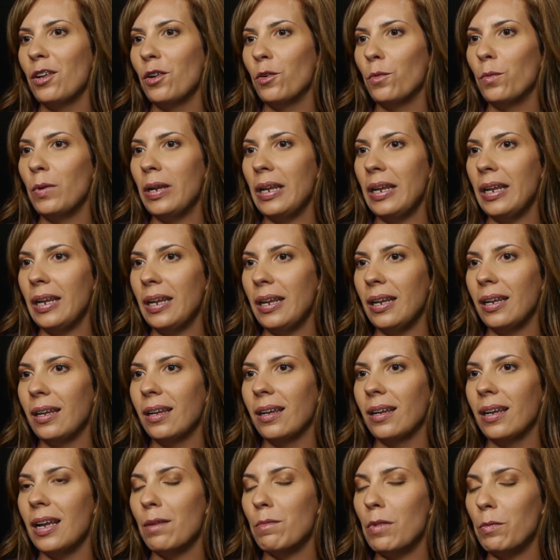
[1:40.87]
we
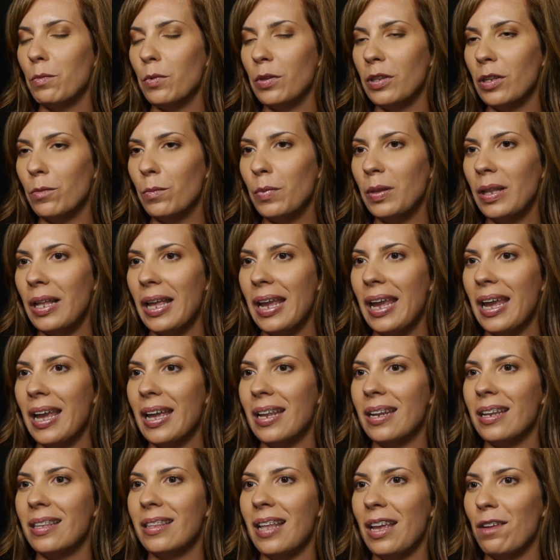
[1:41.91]
come up with a
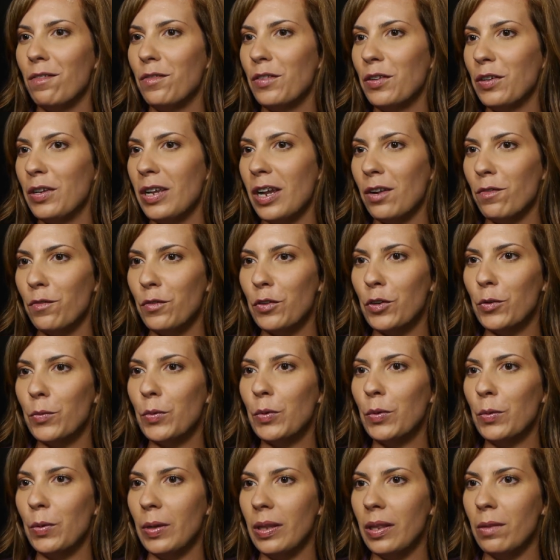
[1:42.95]
plan and they feel
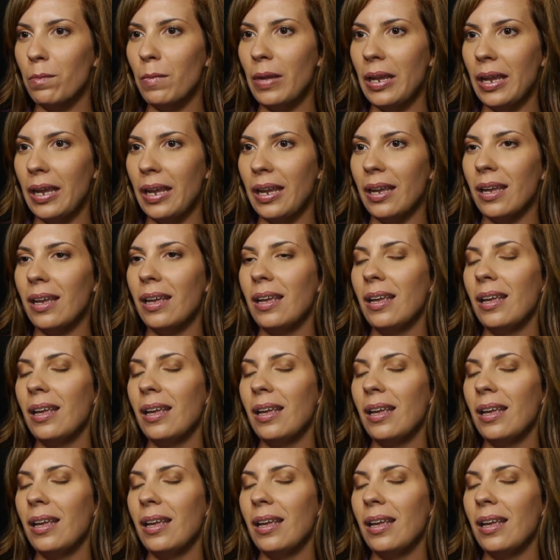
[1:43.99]
comfortable with me